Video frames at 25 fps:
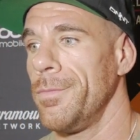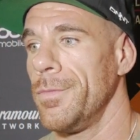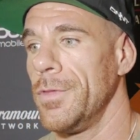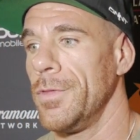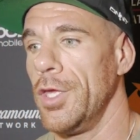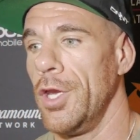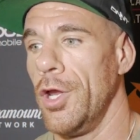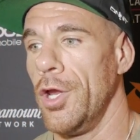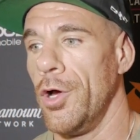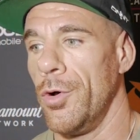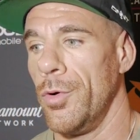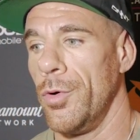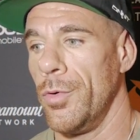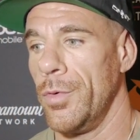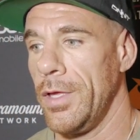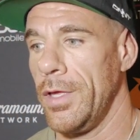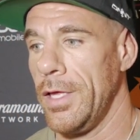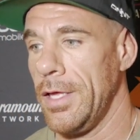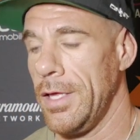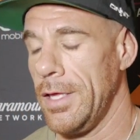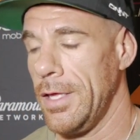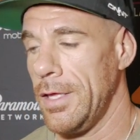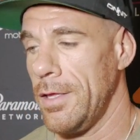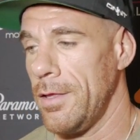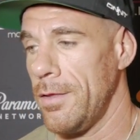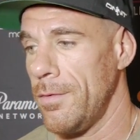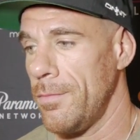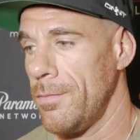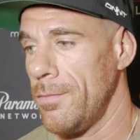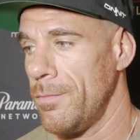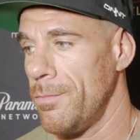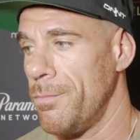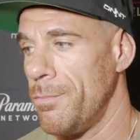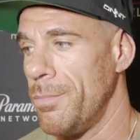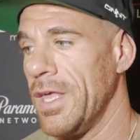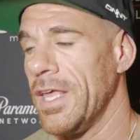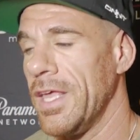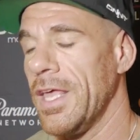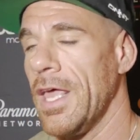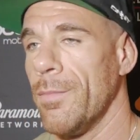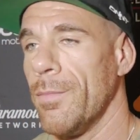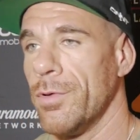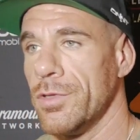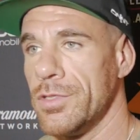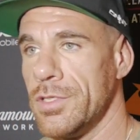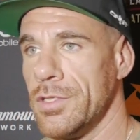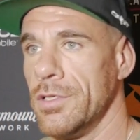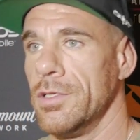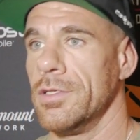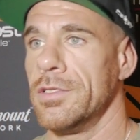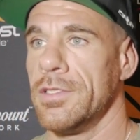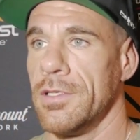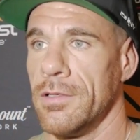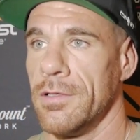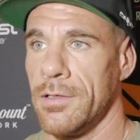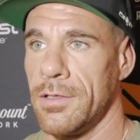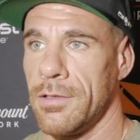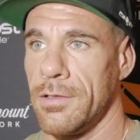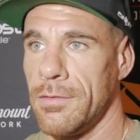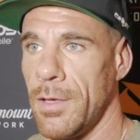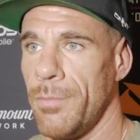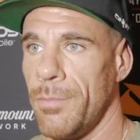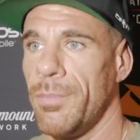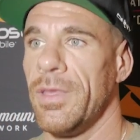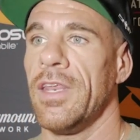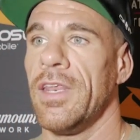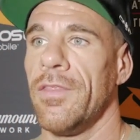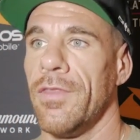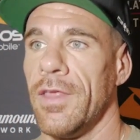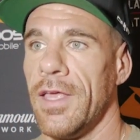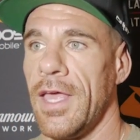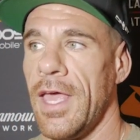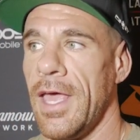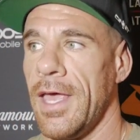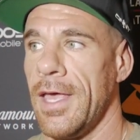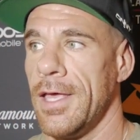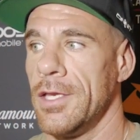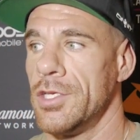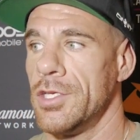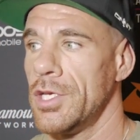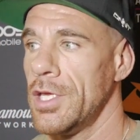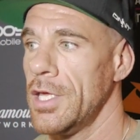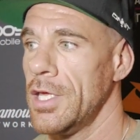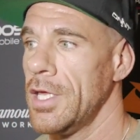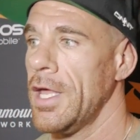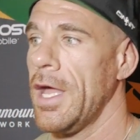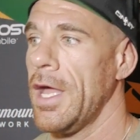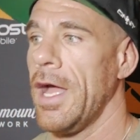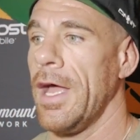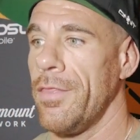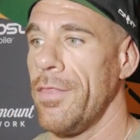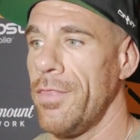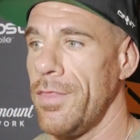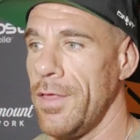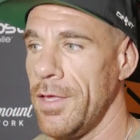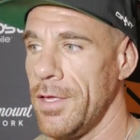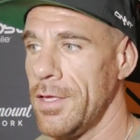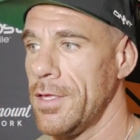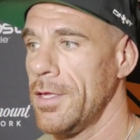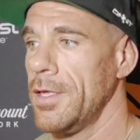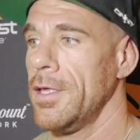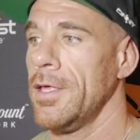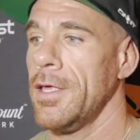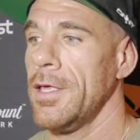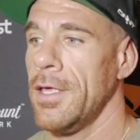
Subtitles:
You know, being able to compete in the cage, I think,